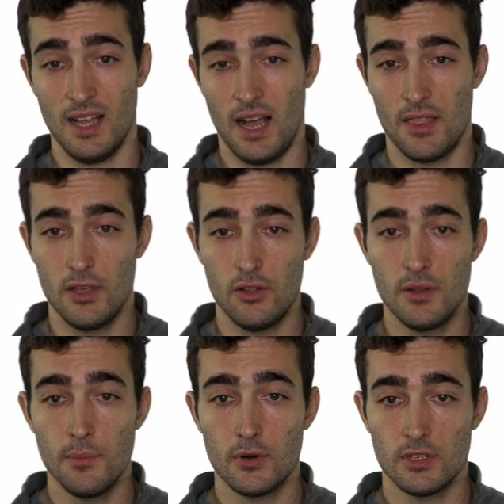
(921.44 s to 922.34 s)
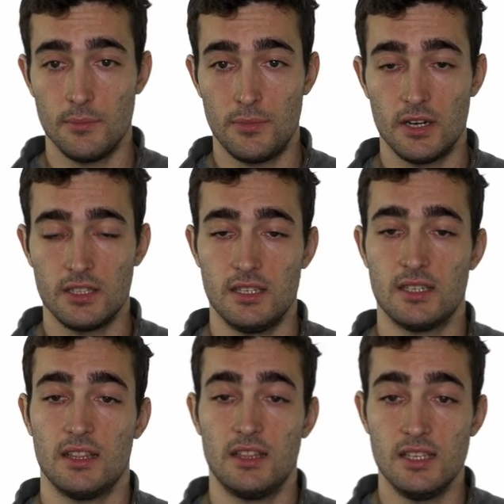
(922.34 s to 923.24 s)
And the other important part is
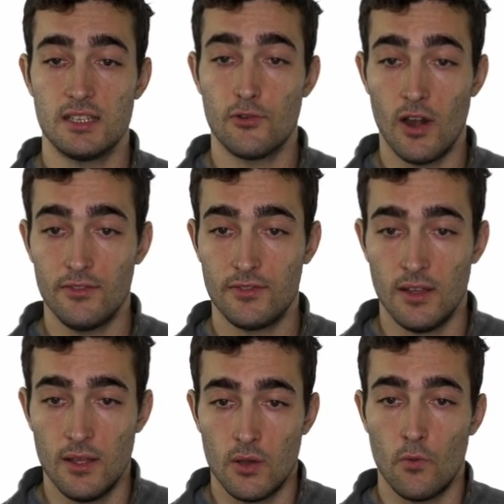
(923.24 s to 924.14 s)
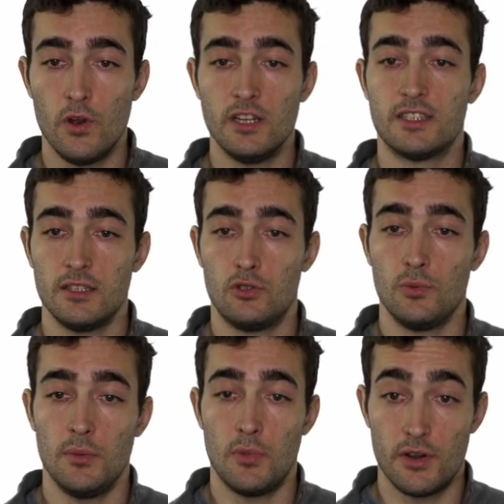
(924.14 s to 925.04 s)
that this graph will tend to
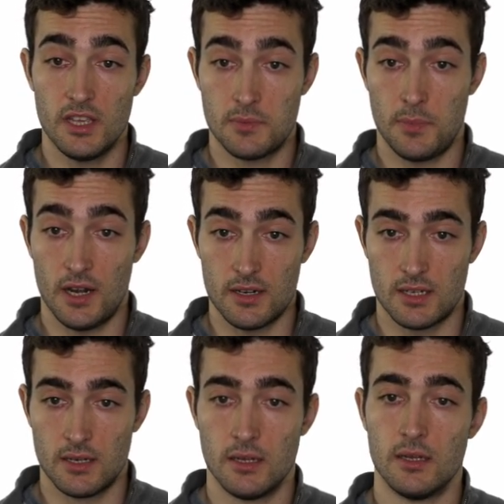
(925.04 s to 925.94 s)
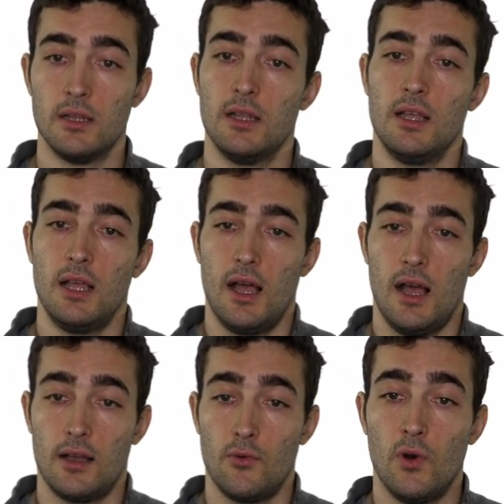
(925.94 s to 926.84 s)
be very sparse.
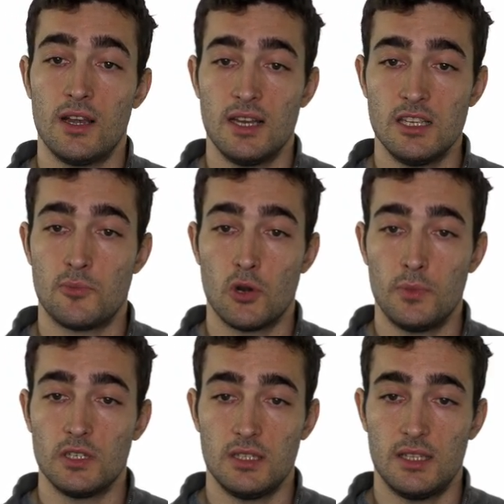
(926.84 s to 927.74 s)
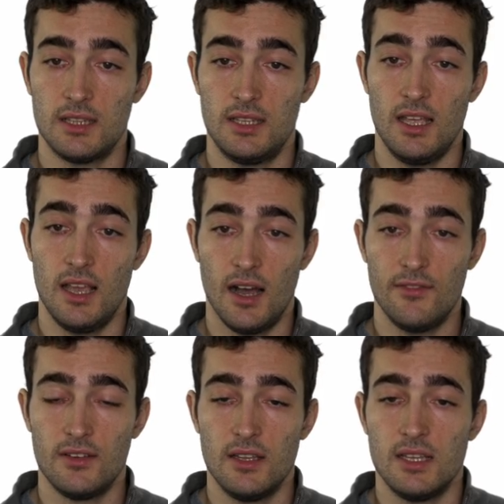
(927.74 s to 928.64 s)
And one nice property that they
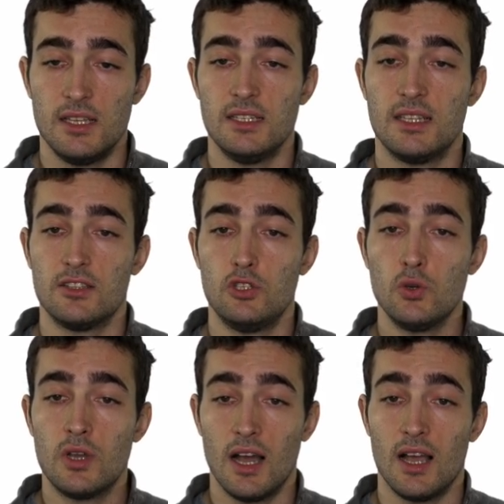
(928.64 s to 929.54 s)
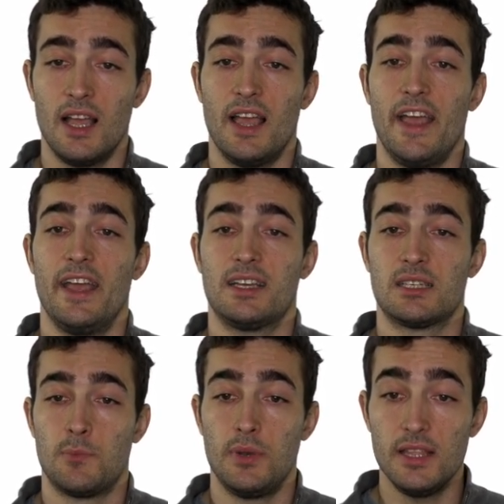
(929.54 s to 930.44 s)
have is that you can
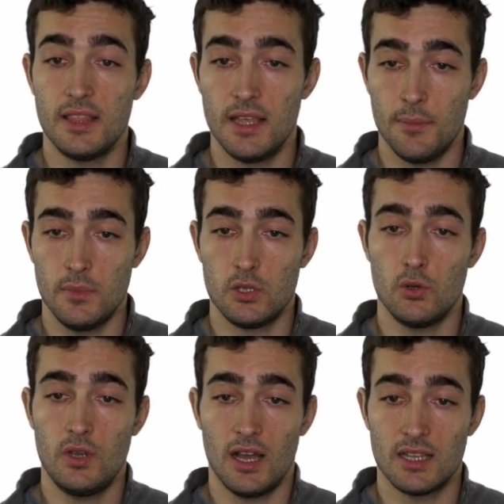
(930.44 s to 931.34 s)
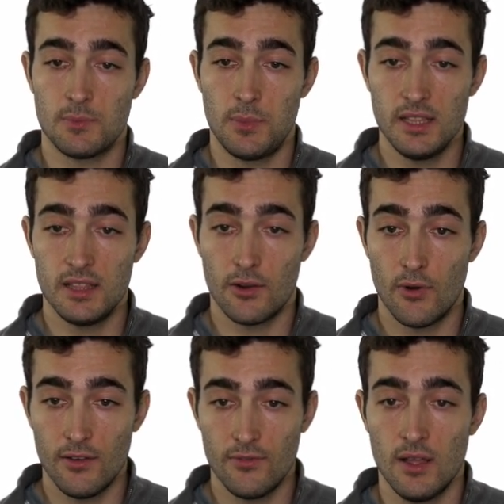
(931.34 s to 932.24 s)
split them, you can split the
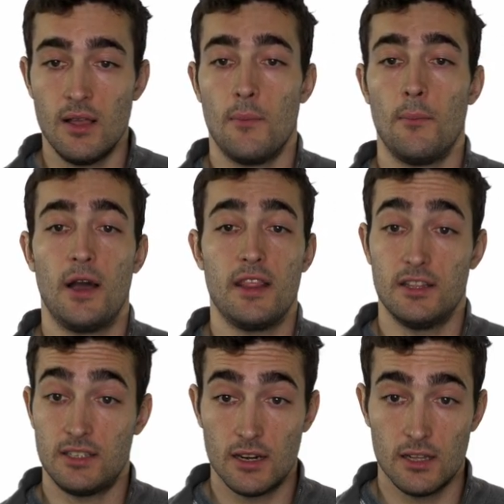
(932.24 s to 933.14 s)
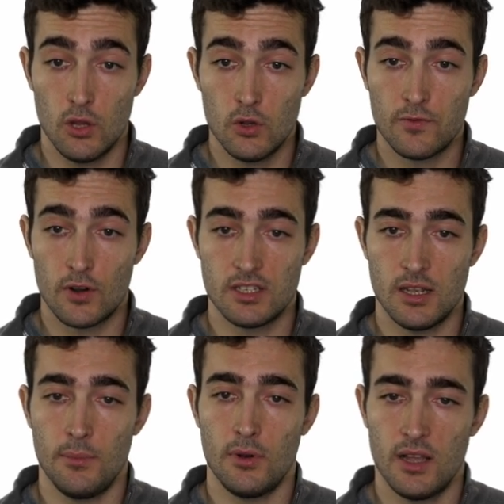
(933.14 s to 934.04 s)
graph by the target node, for
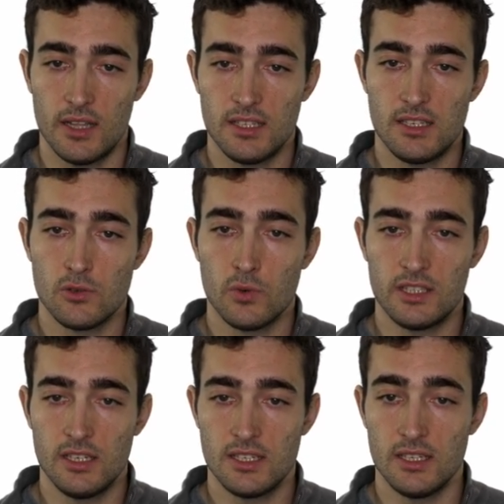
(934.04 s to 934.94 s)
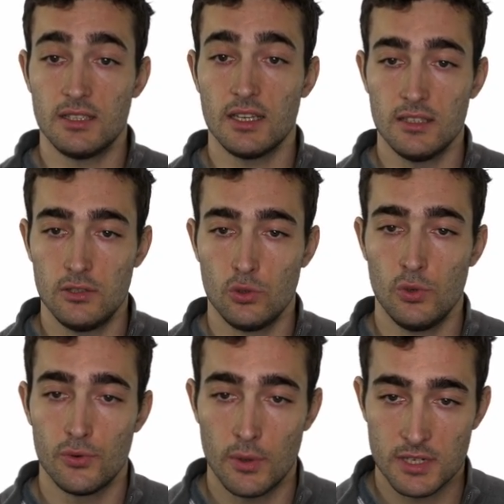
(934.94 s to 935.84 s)
example, and this is what it is intended to
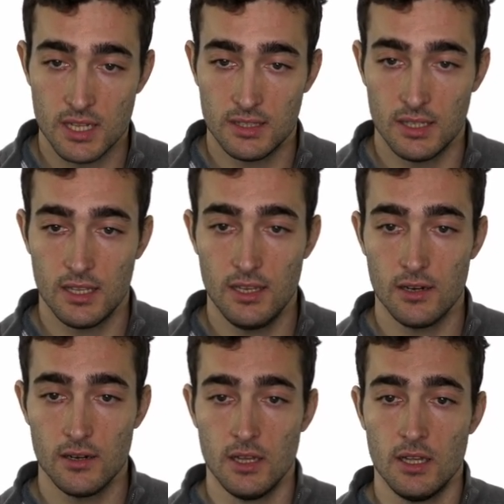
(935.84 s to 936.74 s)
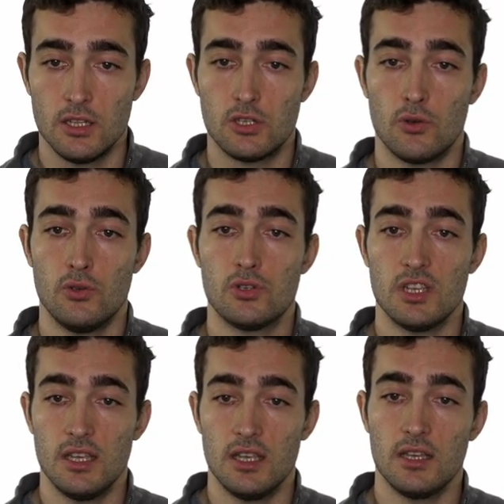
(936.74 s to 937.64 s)
be represented here. So you
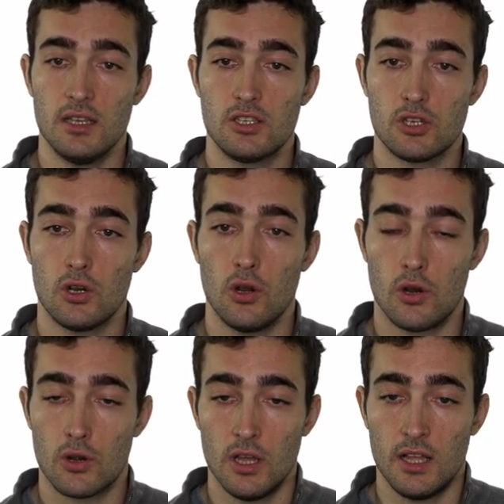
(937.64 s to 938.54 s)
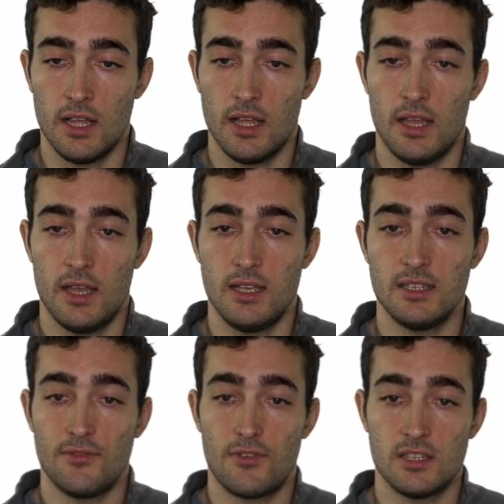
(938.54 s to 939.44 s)
see in each color
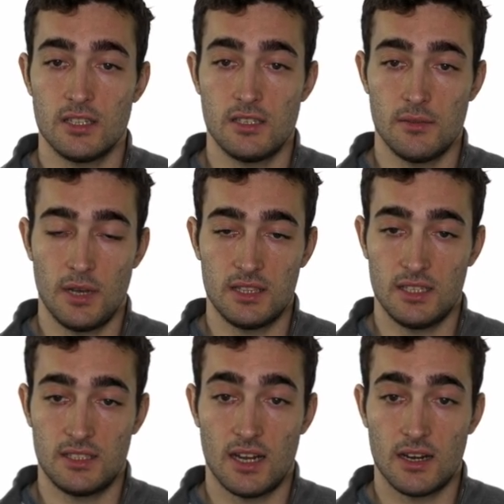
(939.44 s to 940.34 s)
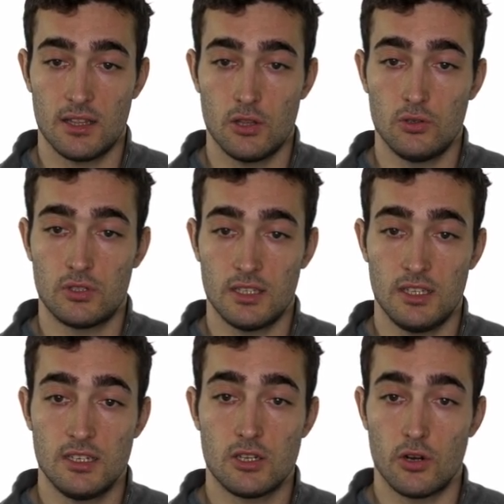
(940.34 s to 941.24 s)
is differentiated by the target node that
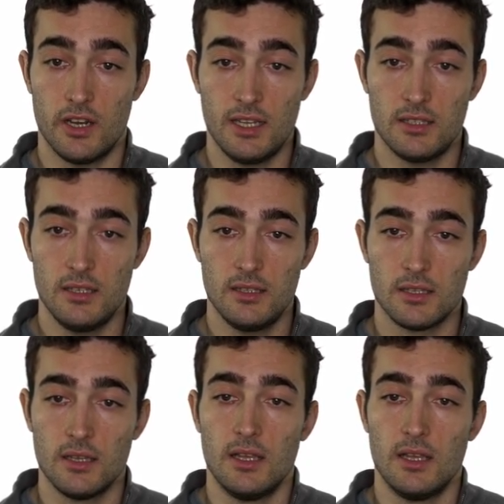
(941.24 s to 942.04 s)
it is connected,